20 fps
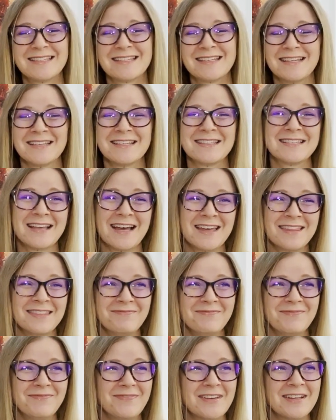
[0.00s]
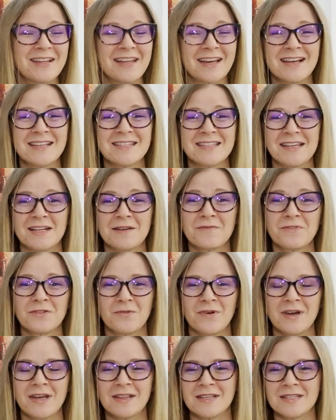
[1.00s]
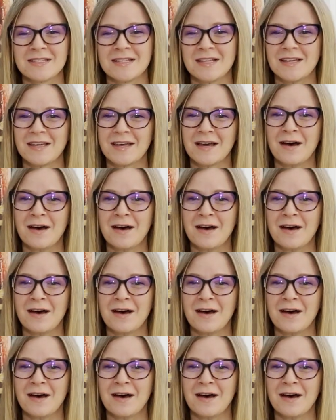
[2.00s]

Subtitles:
Because I feel like I signed up for the wait list like